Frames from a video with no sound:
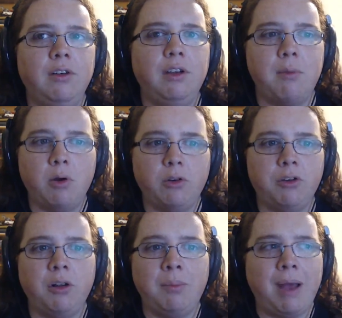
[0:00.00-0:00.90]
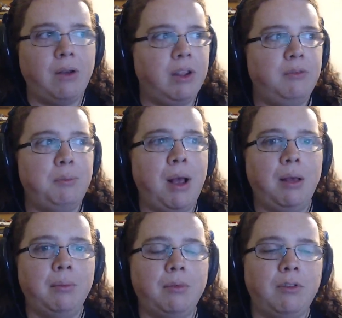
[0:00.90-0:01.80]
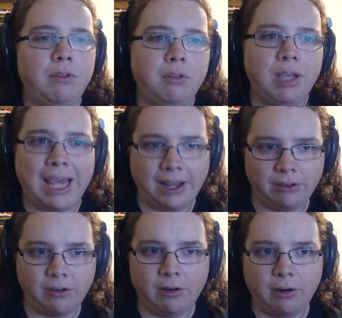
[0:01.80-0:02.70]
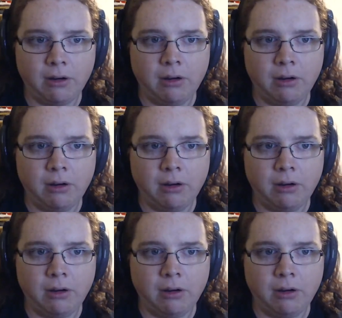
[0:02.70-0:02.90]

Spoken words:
emotional about his mom's cancer.